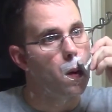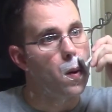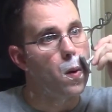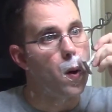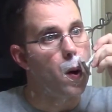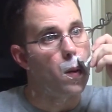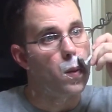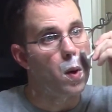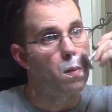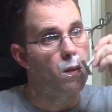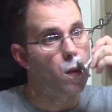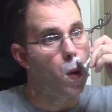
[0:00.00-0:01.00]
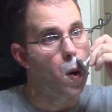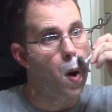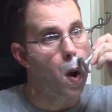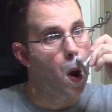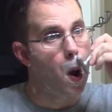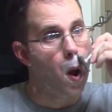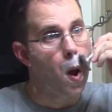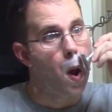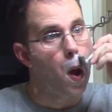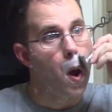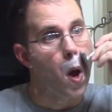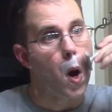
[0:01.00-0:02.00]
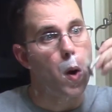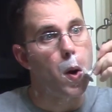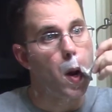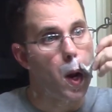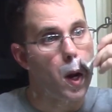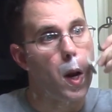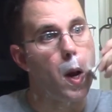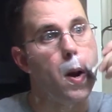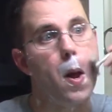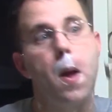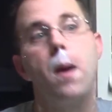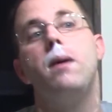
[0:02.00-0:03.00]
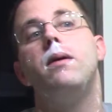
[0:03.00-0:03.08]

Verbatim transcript: All right, now I said it before, and I'll say it again.